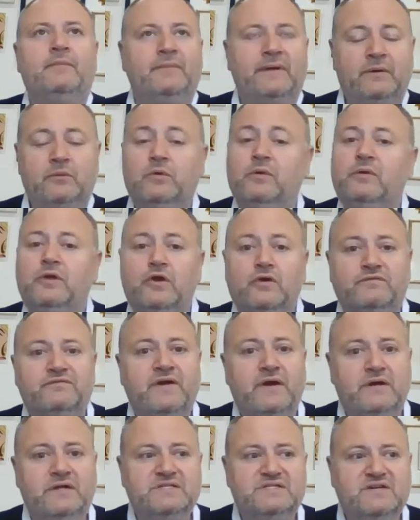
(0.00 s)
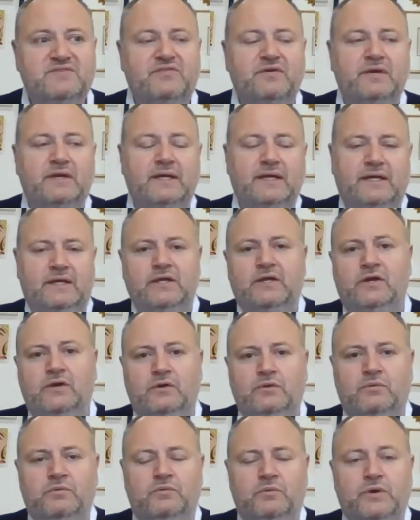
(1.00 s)
It will look very differently.
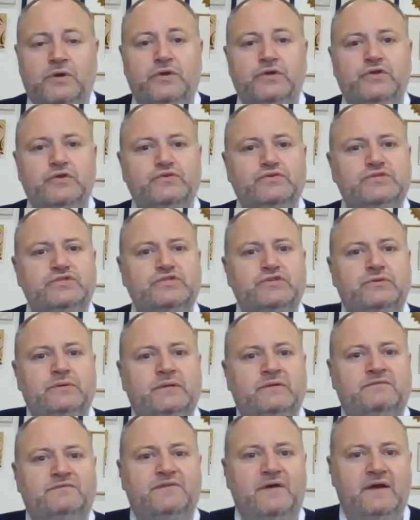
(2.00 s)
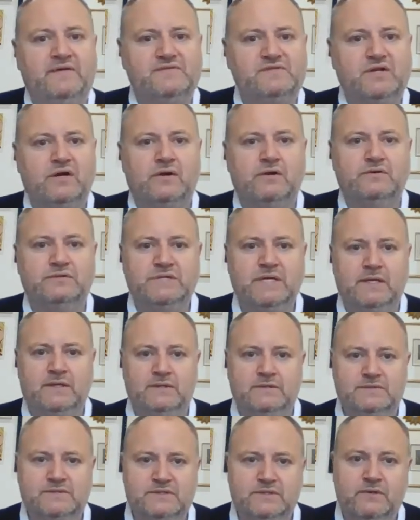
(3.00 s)
We're used to, in 5-star
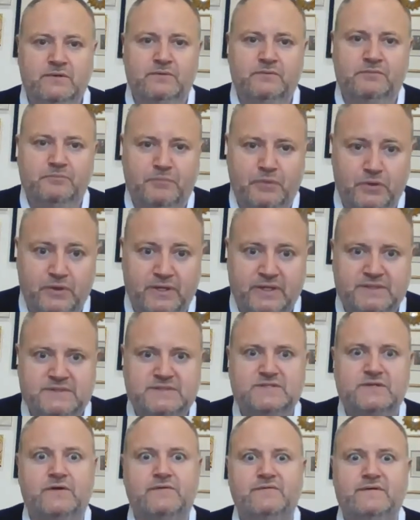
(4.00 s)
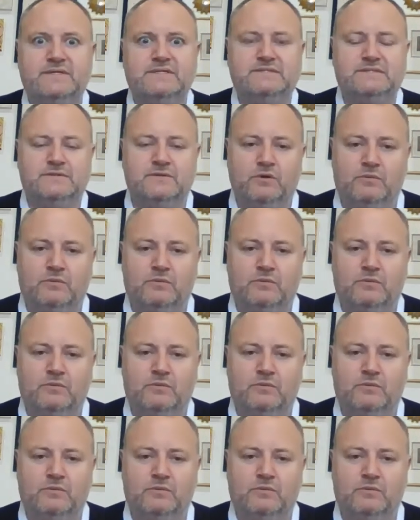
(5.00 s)
hotels, putting service and